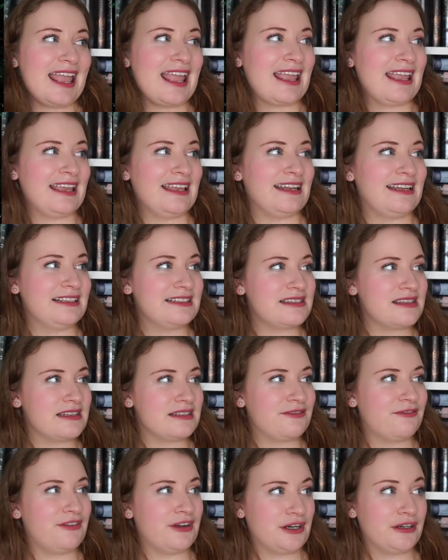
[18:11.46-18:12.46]
It is
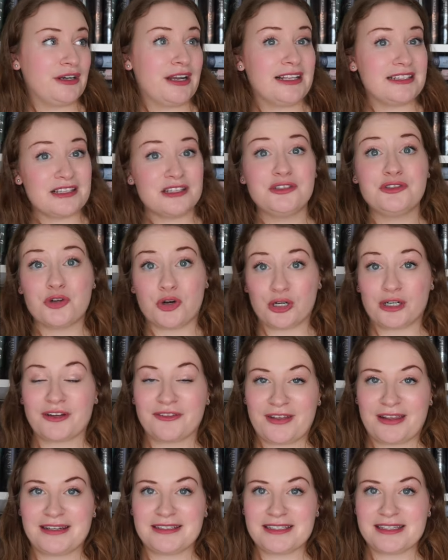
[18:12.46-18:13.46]
this it's a dark
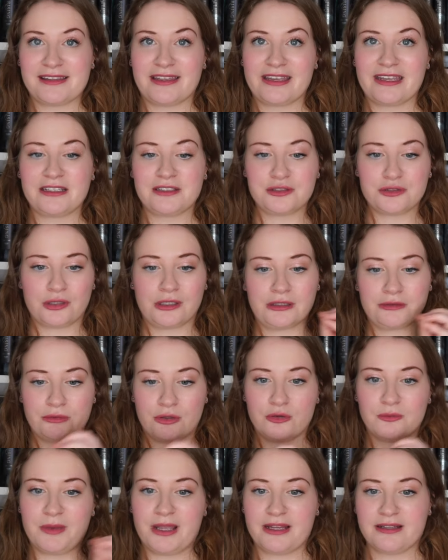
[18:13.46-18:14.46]
fantasy, like it's dark
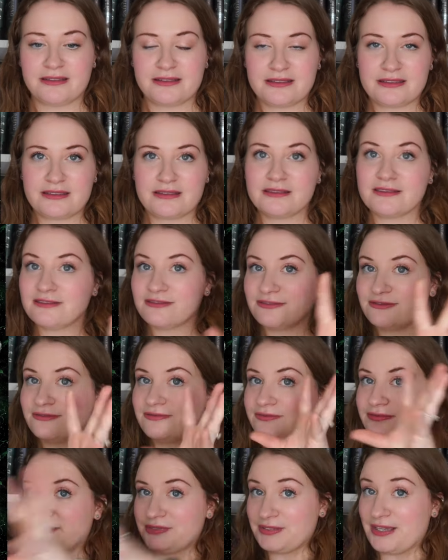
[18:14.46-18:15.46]
romance
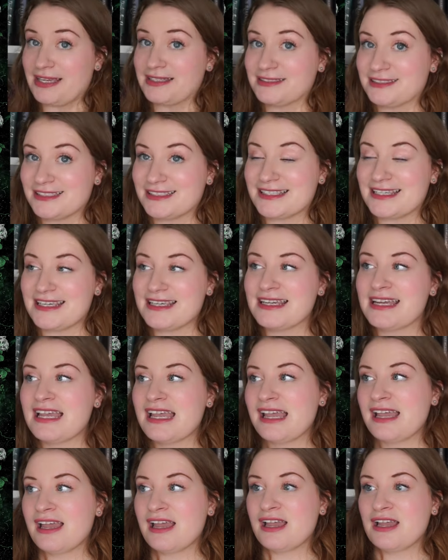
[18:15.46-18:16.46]
fantasy,
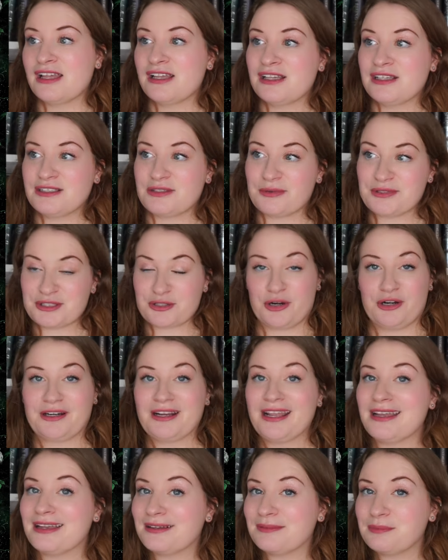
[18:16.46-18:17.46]
so it's dark.
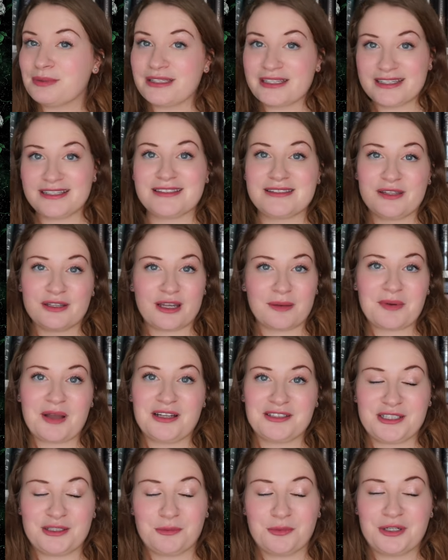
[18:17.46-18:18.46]
Please look up
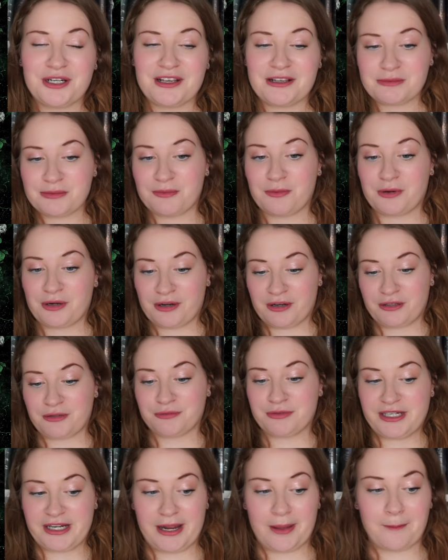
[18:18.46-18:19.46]
content warnings before you
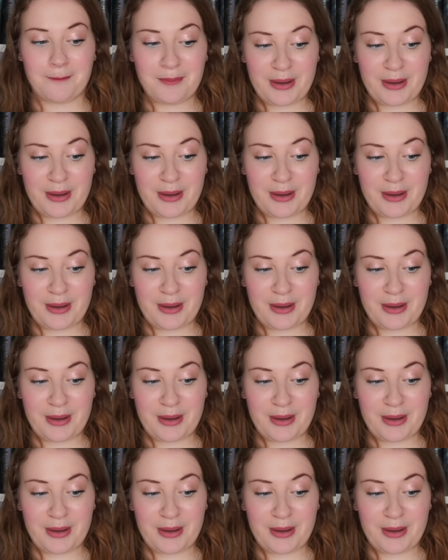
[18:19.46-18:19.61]
read it.